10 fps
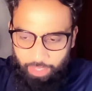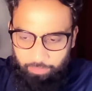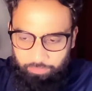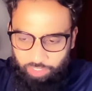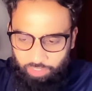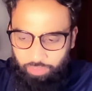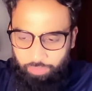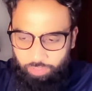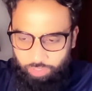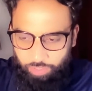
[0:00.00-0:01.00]
digital
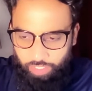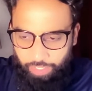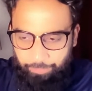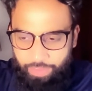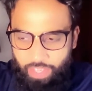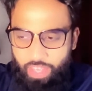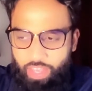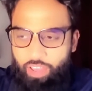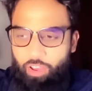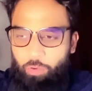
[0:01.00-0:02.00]
maturity,
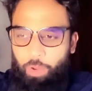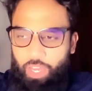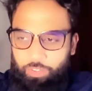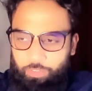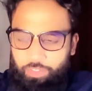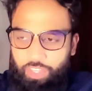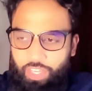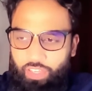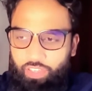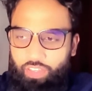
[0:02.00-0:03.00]
why do you
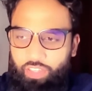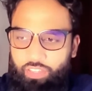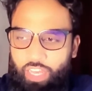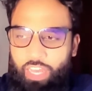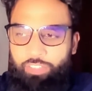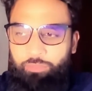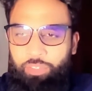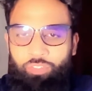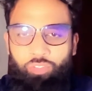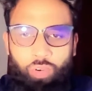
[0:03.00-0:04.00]
think it has
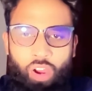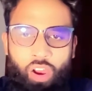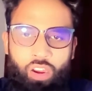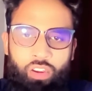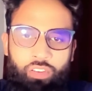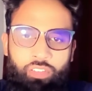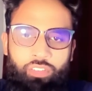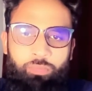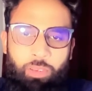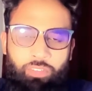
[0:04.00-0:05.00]
been so hard,
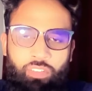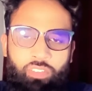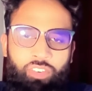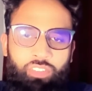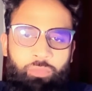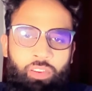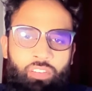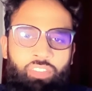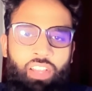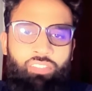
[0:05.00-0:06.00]
especially for the
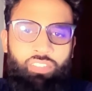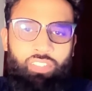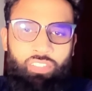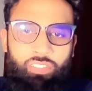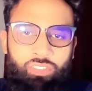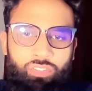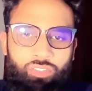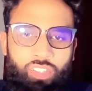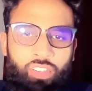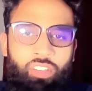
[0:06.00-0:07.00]
manufacturing
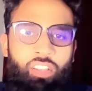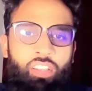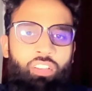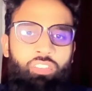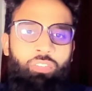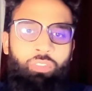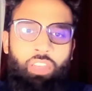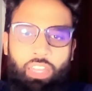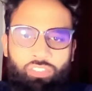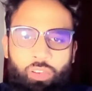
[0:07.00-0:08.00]
industry, to
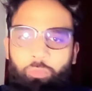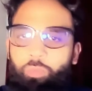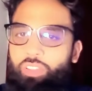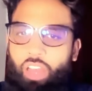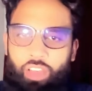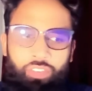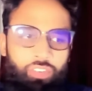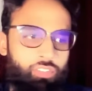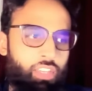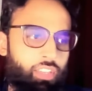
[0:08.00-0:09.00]
catch up with
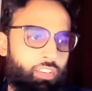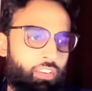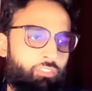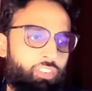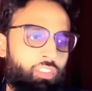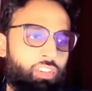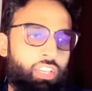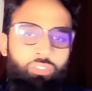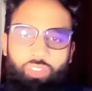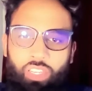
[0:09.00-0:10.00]
others. Like if you look
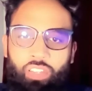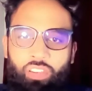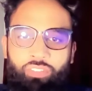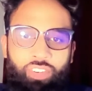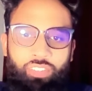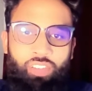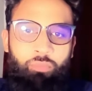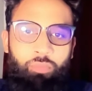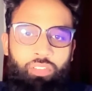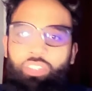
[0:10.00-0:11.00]
at retail, for
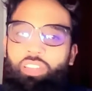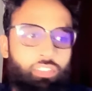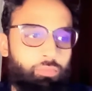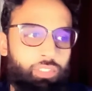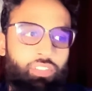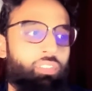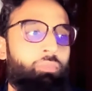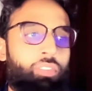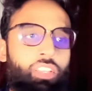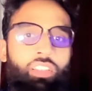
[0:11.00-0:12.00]
example, it has been
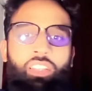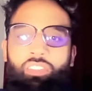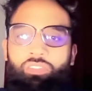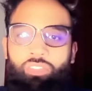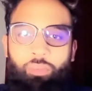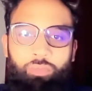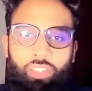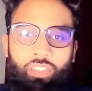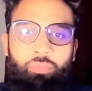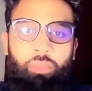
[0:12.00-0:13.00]
completely
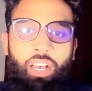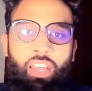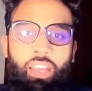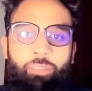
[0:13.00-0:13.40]
disrupted by